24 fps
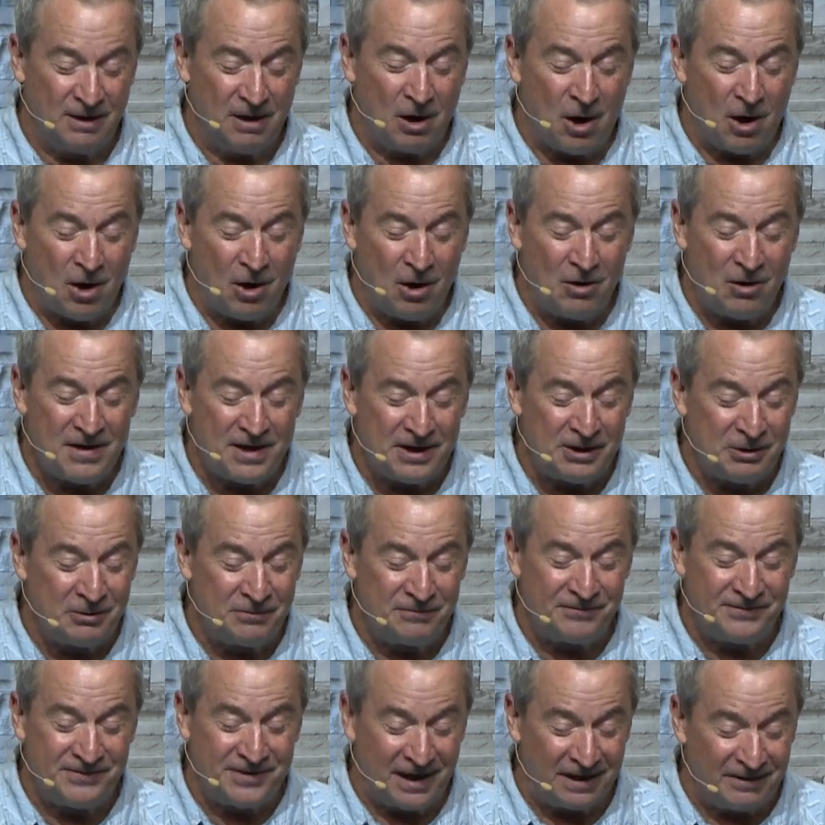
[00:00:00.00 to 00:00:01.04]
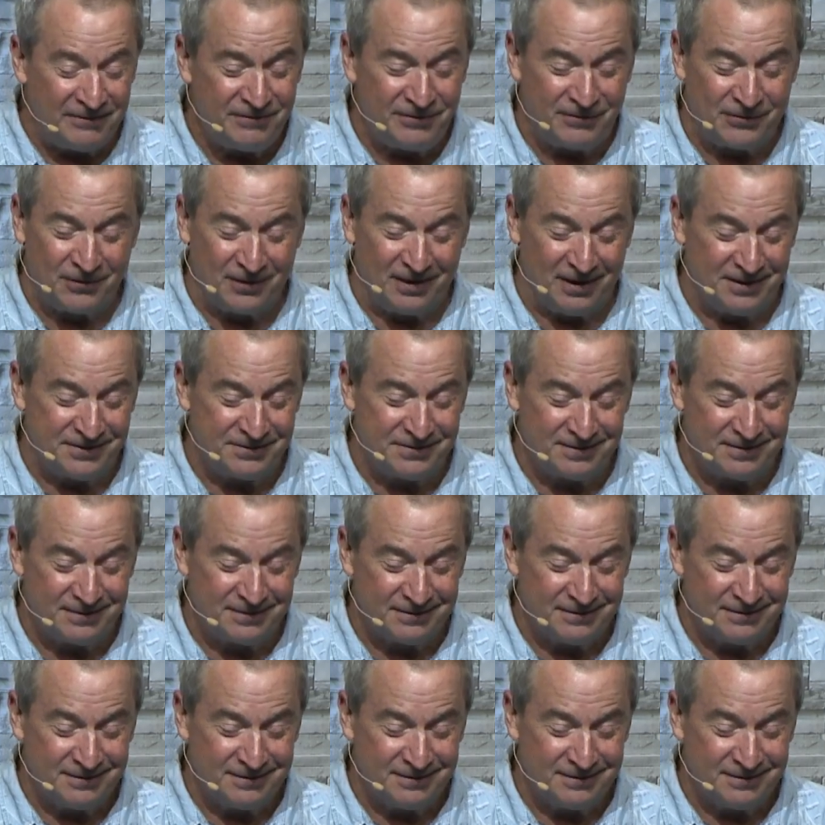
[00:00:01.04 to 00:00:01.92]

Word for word: all that you've done for us.